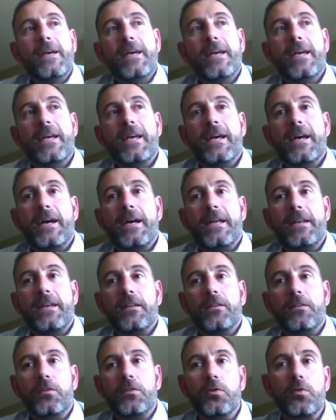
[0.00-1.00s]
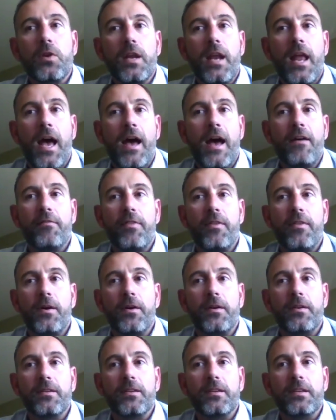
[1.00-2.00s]
and you can have
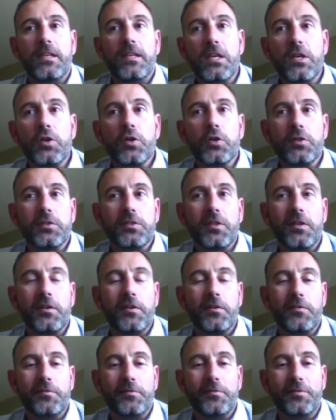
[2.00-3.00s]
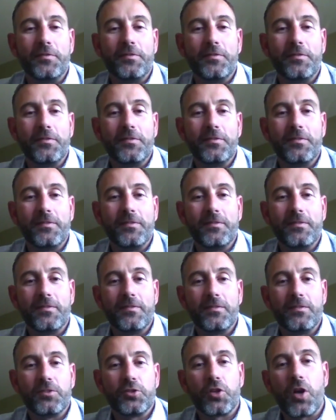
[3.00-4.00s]
the years of
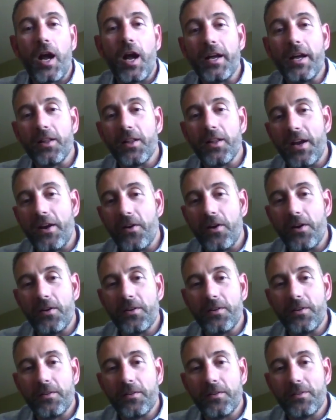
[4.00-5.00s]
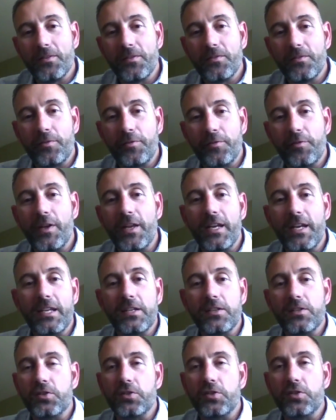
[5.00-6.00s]
trial and error fit
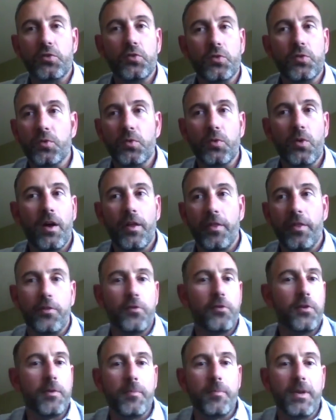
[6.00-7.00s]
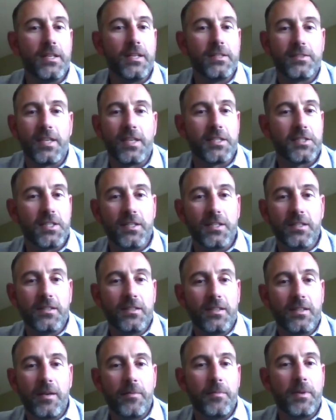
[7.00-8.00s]
into a 30-minute session.
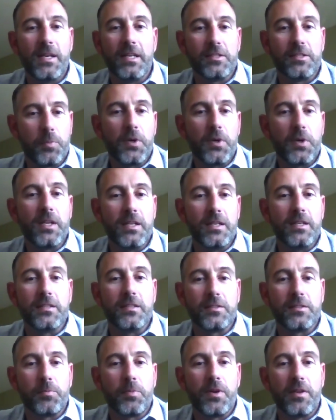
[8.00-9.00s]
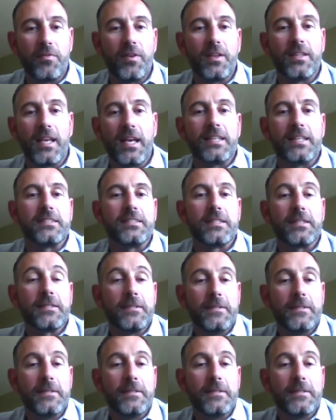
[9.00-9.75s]
I mean, it's pretty fantastic.